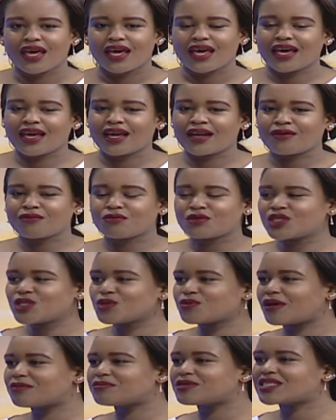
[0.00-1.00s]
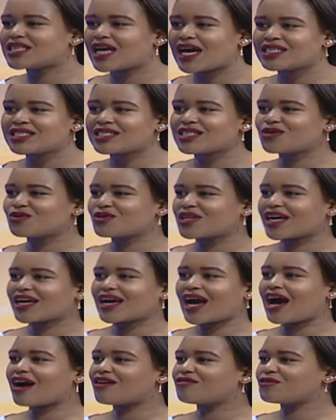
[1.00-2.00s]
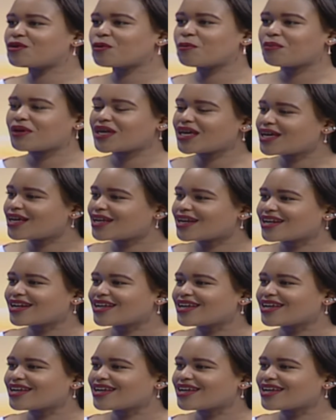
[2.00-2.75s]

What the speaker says: and which is why I'm just asking you, like, how have you been?